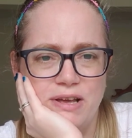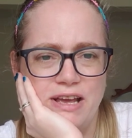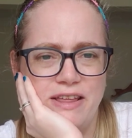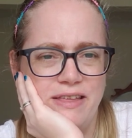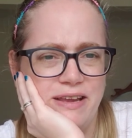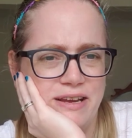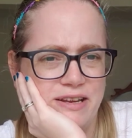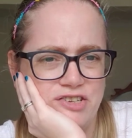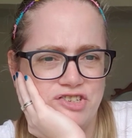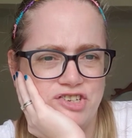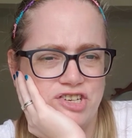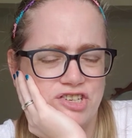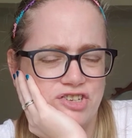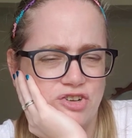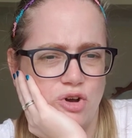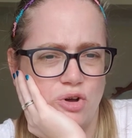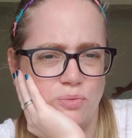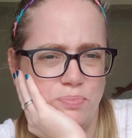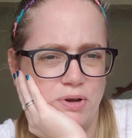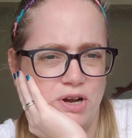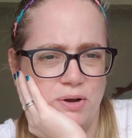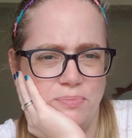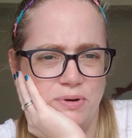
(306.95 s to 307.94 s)
I think it's just
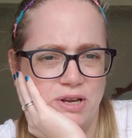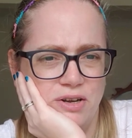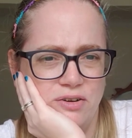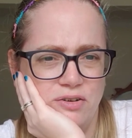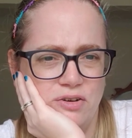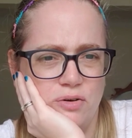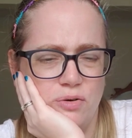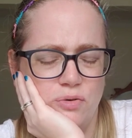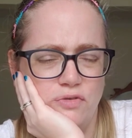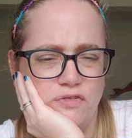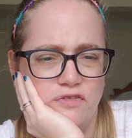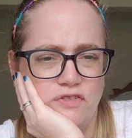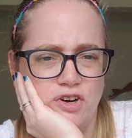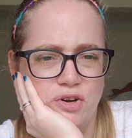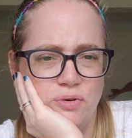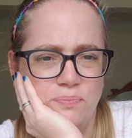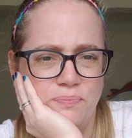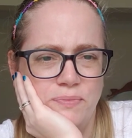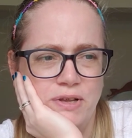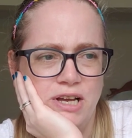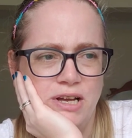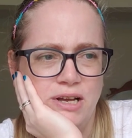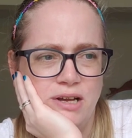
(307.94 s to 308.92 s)
called pumpkin cold
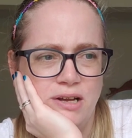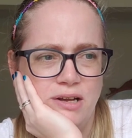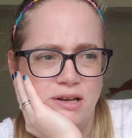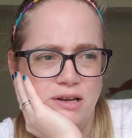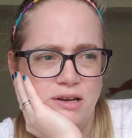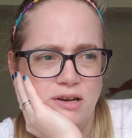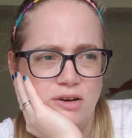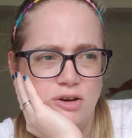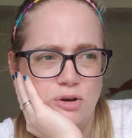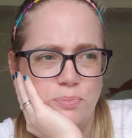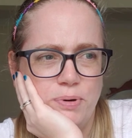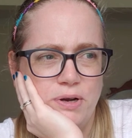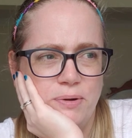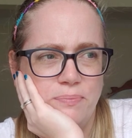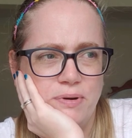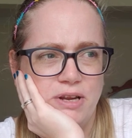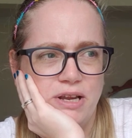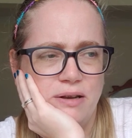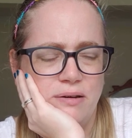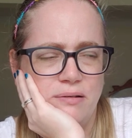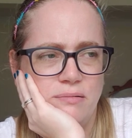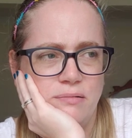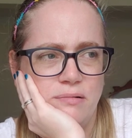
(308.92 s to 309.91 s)
foam or
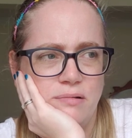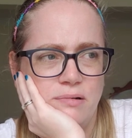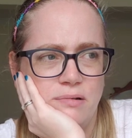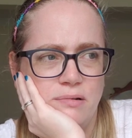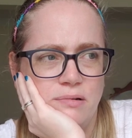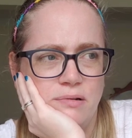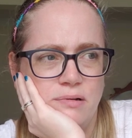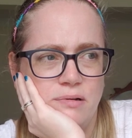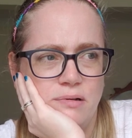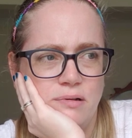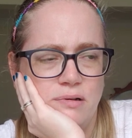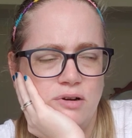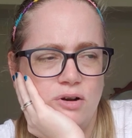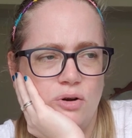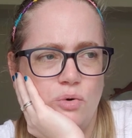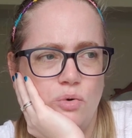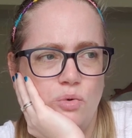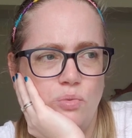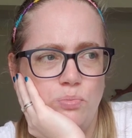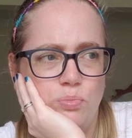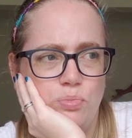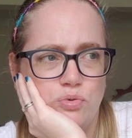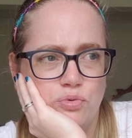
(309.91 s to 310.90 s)
pumpkin
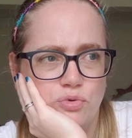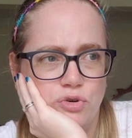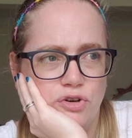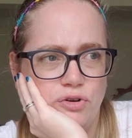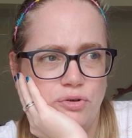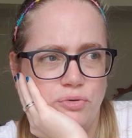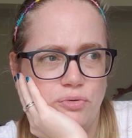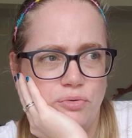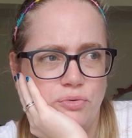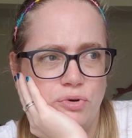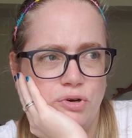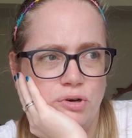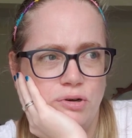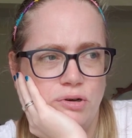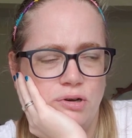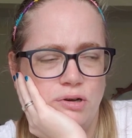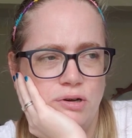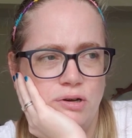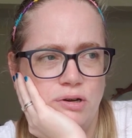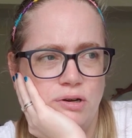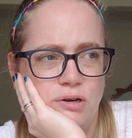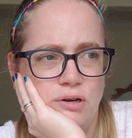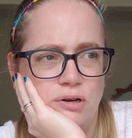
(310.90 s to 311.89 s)
cold brew
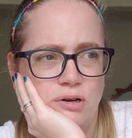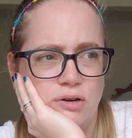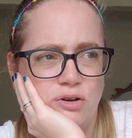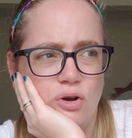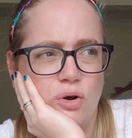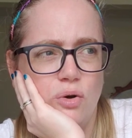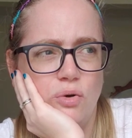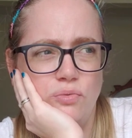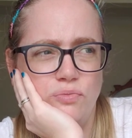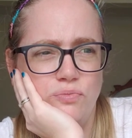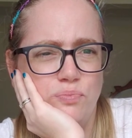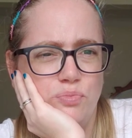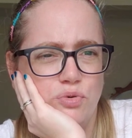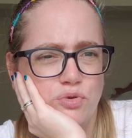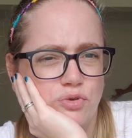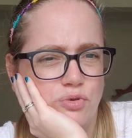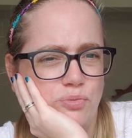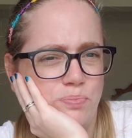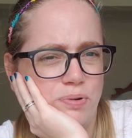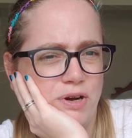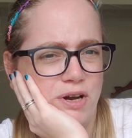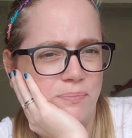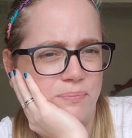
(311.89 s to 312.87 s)
cold brew
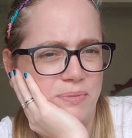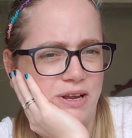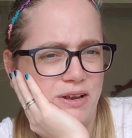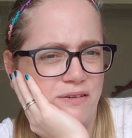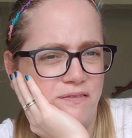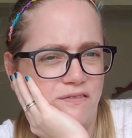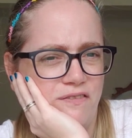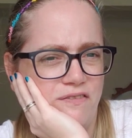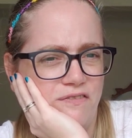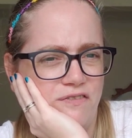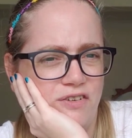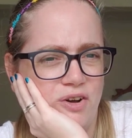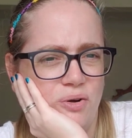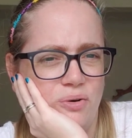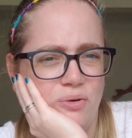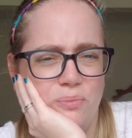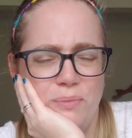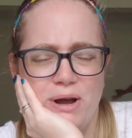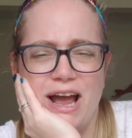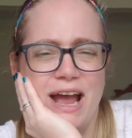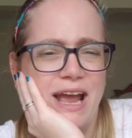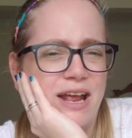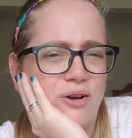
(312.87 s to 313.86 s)
pumpkin
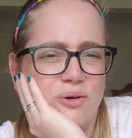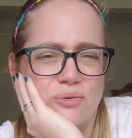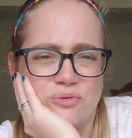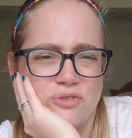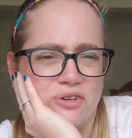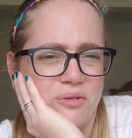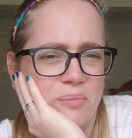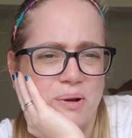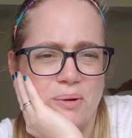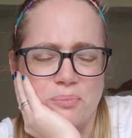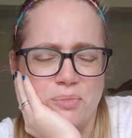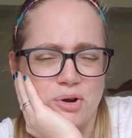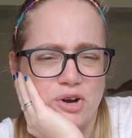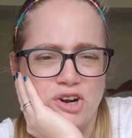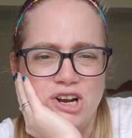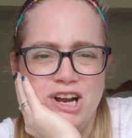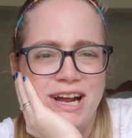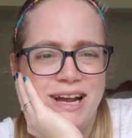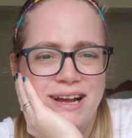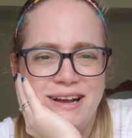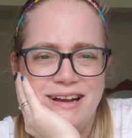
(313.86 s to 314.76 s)
foam. I don't remember.